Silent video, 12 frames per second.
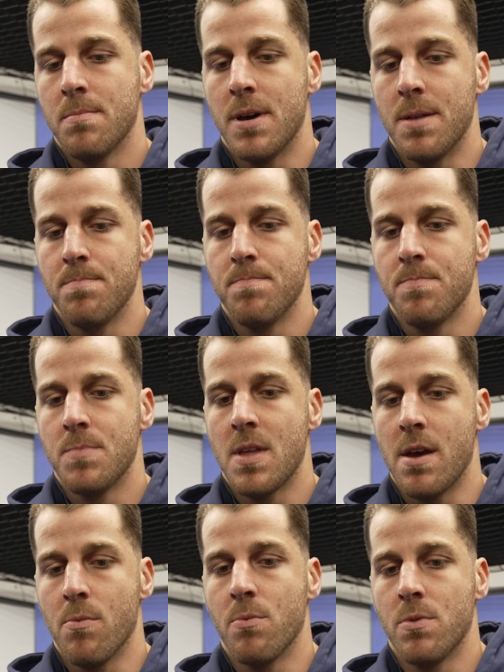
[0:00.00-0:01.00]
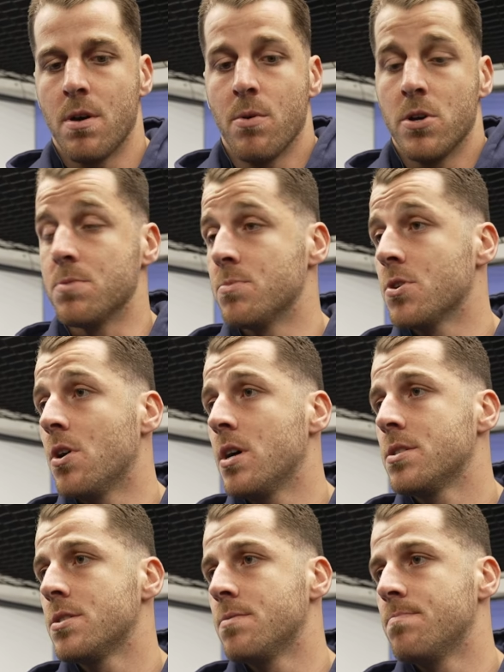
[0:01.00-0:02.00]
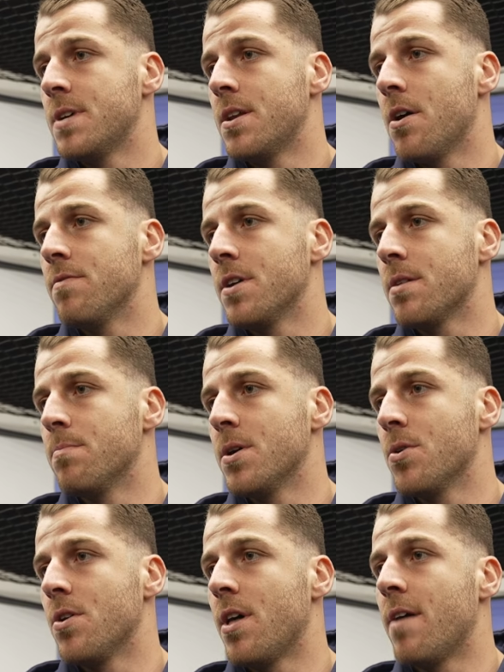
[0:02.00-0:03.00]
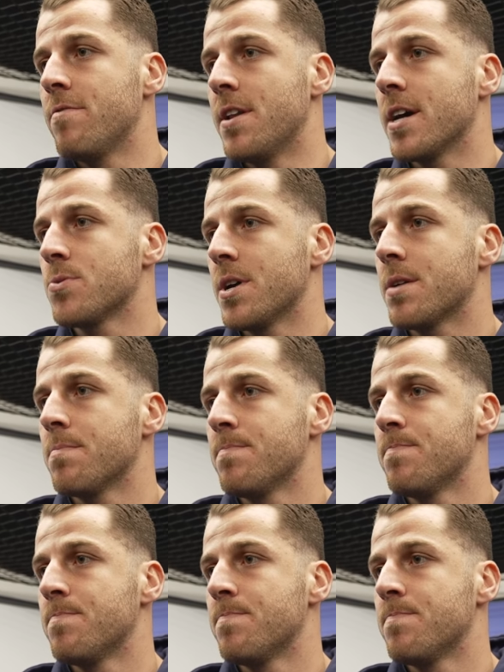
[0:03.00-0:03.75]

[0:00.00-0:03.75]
but there, there were some signs and, and hopefully can build on that for next week